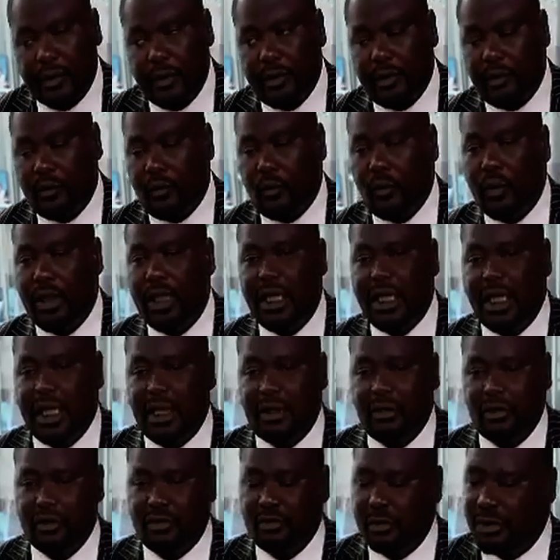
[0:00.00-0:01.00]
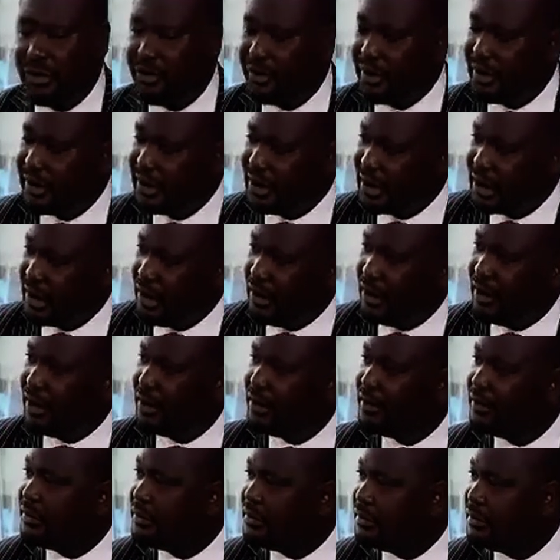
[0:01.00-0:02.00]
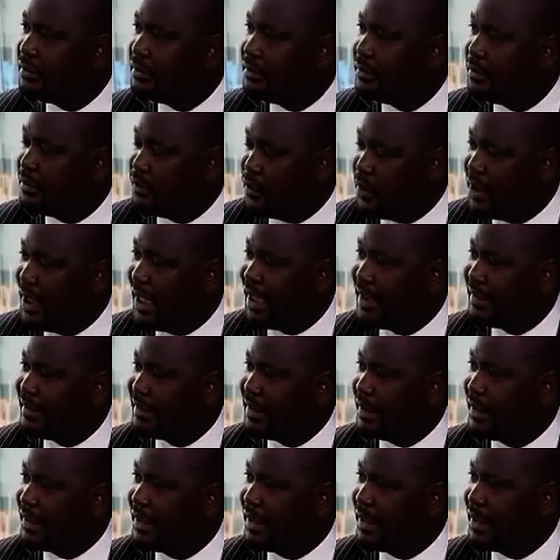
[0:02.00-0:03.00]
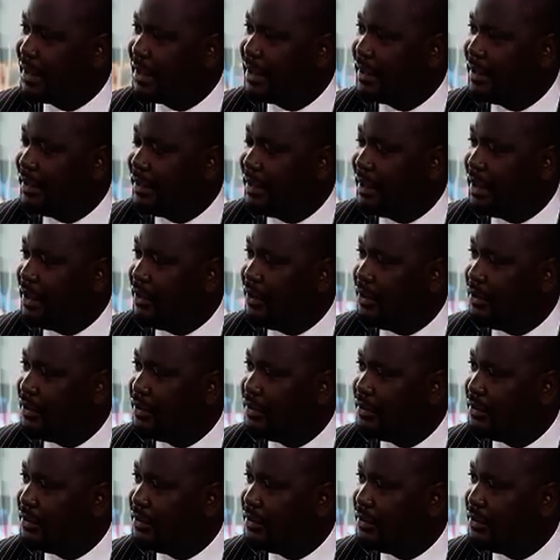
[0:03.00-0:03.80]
We are not mutating law. We are strengthening the law.